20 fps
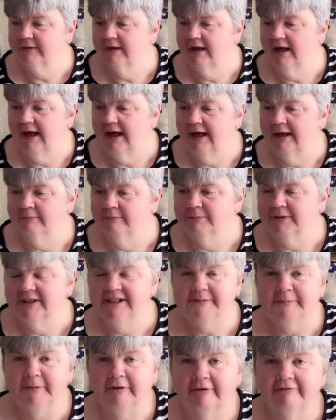And
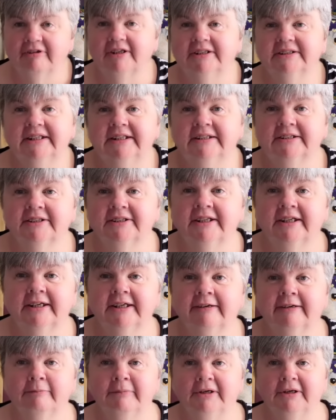please be over 18 so you can
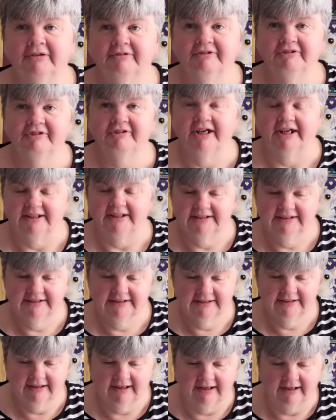give me your
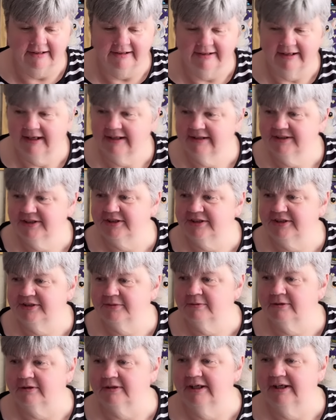address. And as
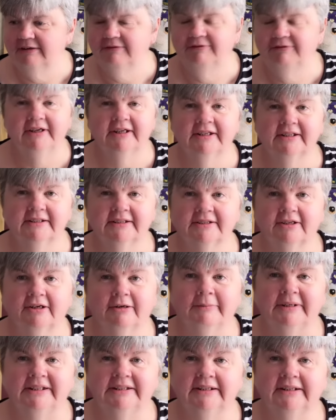usual, if things go
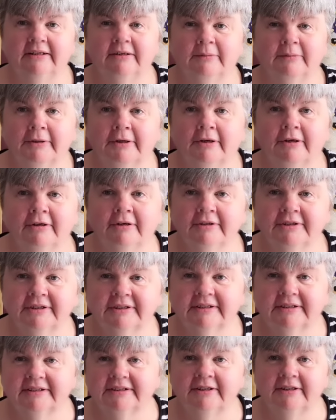missing in the post,
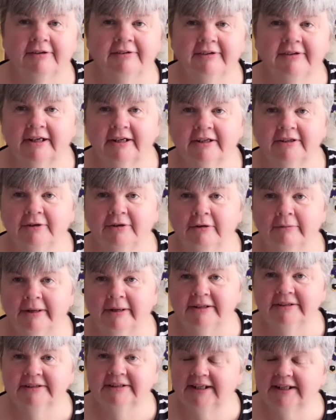there's nothing I can do
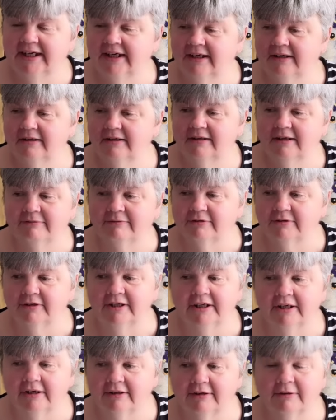about it. I've only
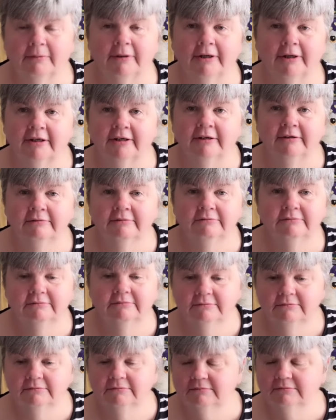got the 1
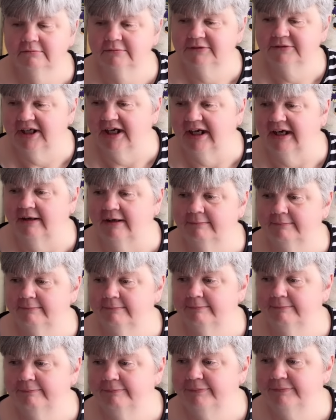chart,
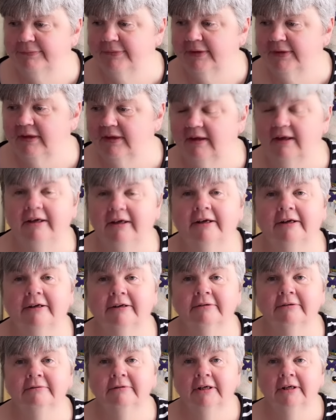you
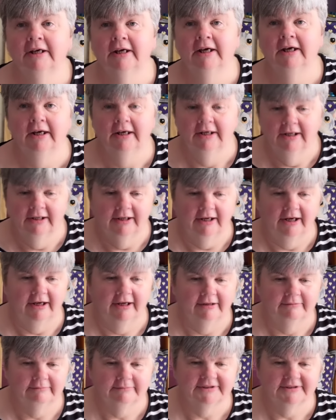know.
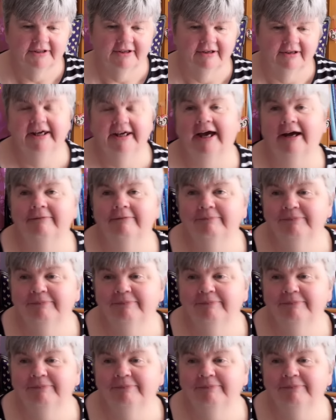So yeah.